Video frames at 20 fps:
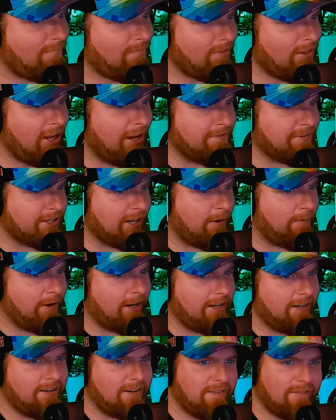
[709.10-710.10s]
If
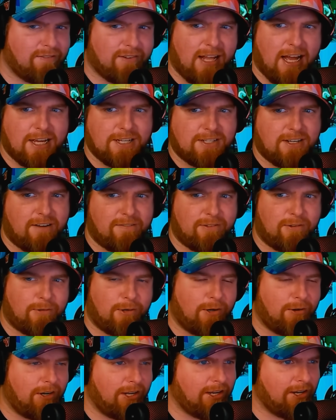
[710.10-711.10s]
someone flies off the
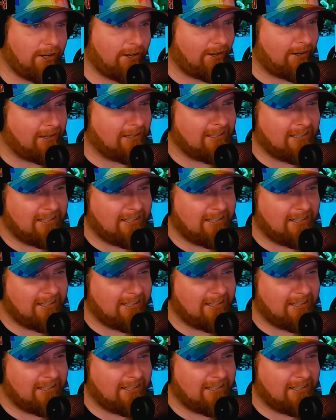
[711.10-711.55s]
road here,